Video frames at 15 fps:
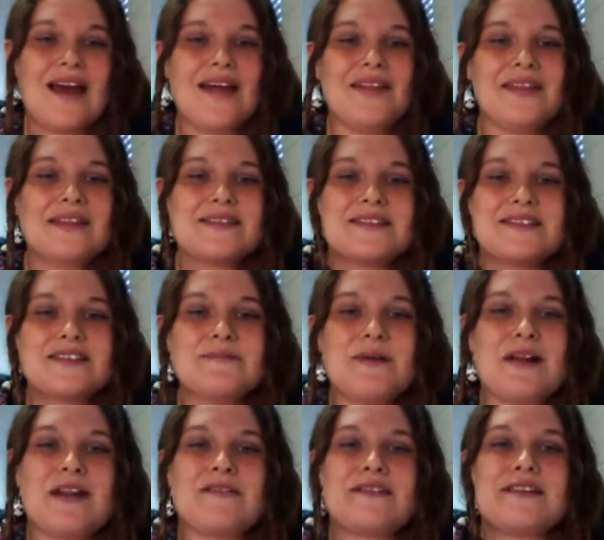I think that's just
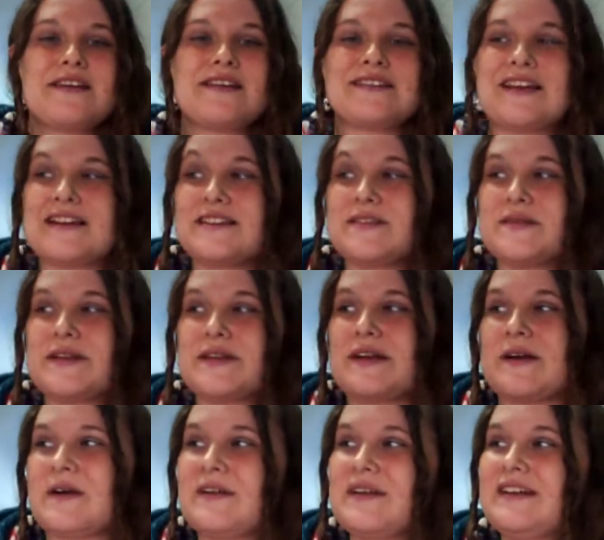about everything. It's actually really
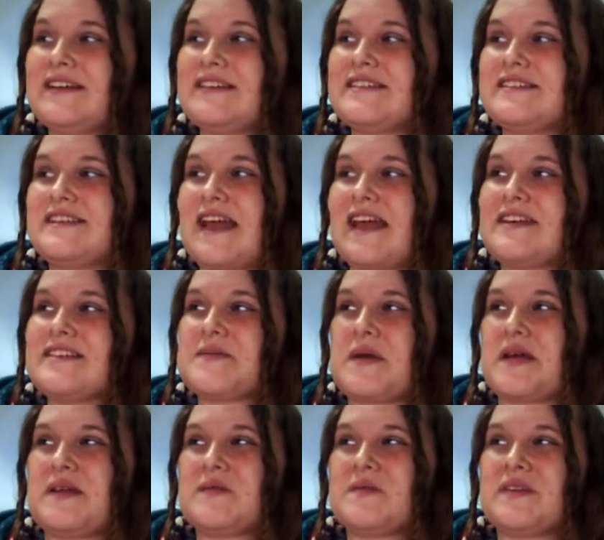early in the day, so
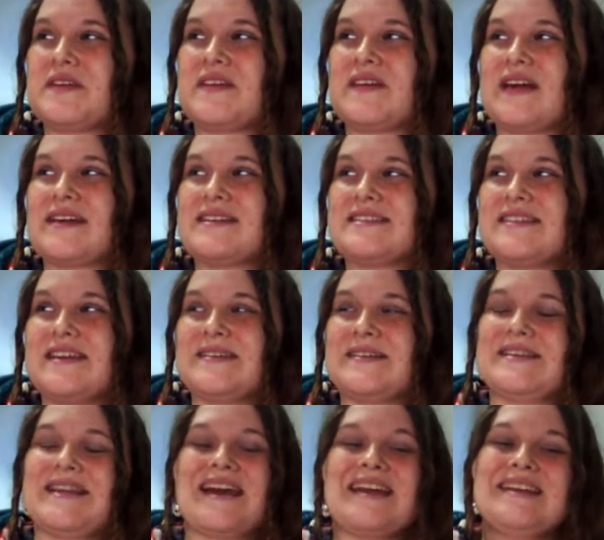I don't really think I can say
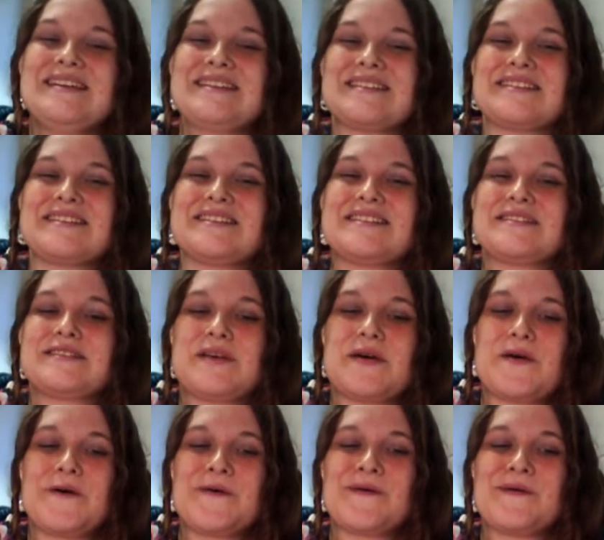goodnight.
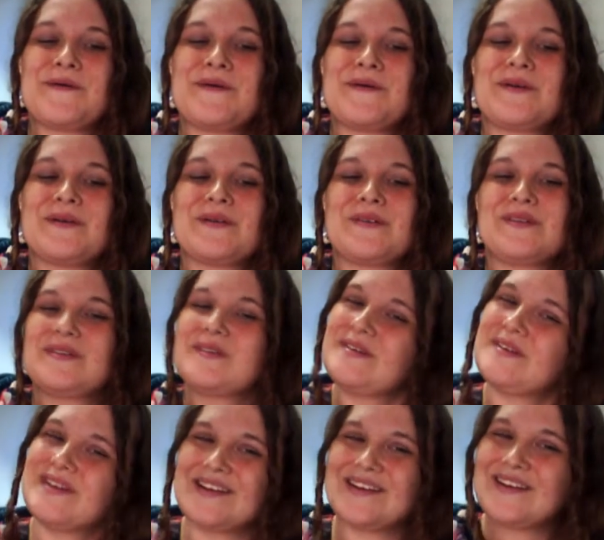So,
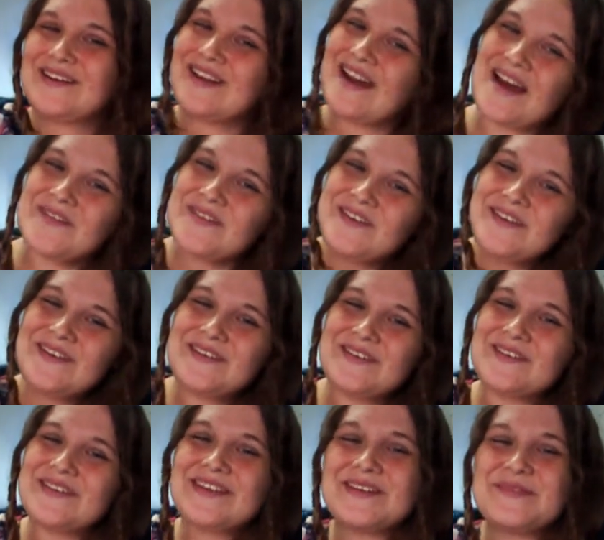good
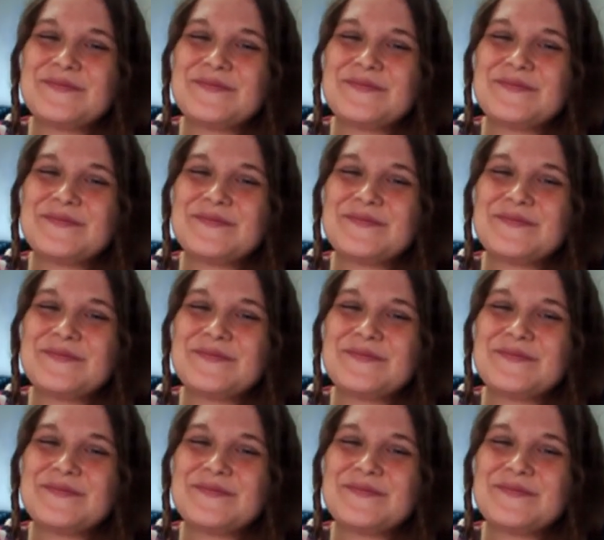afternoon.